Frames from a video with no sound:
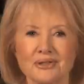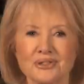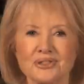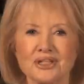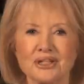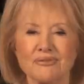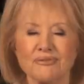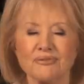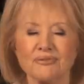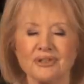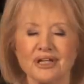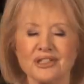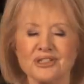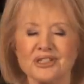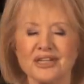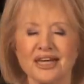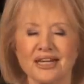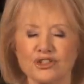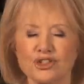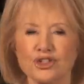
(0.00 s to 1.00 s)
Steve, let's
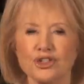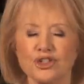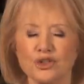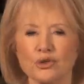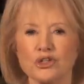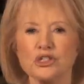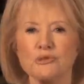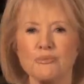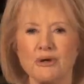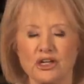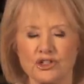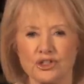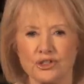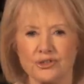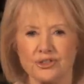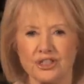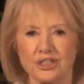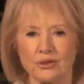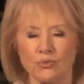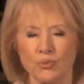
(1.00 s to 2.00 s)
get to your
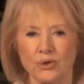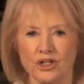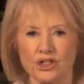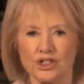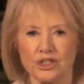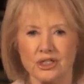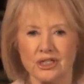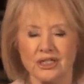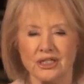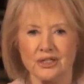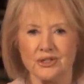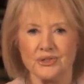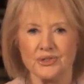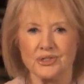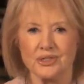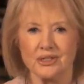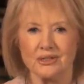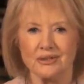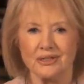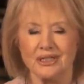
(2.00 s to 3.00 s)
specialty, which
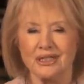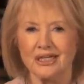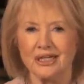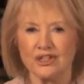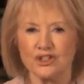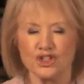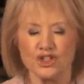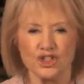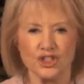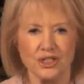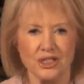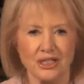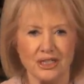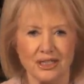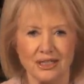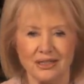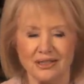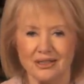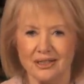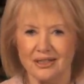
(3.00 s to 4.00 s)
is
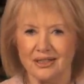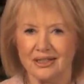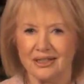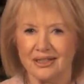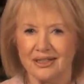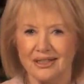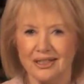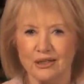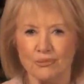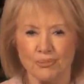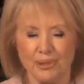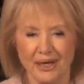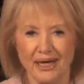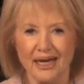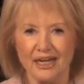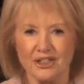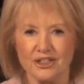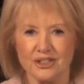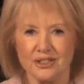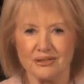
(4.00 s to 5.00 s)
ESG
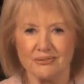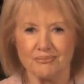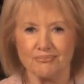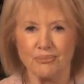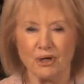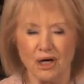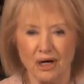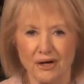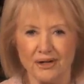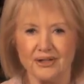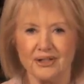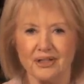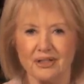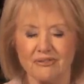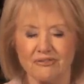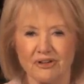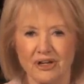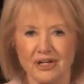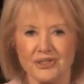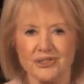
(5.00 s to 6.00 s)
impact bond
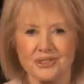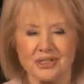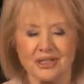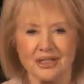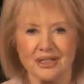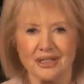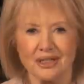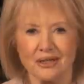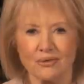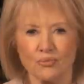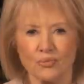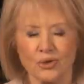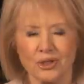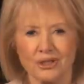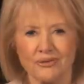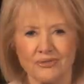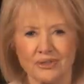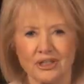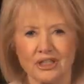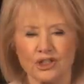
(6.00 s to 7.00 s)
investing. And one
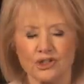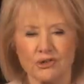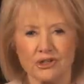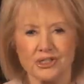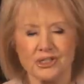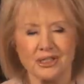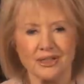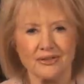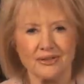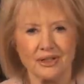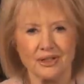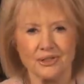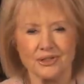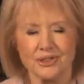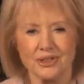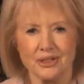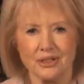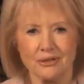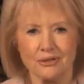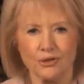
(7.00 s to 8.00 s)
of the interesting things
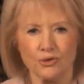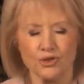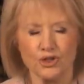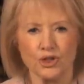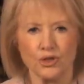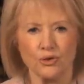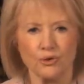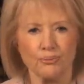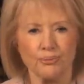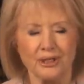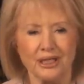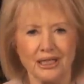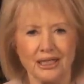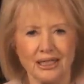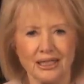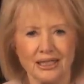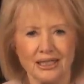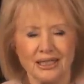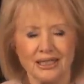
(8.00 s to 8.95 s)
that you told me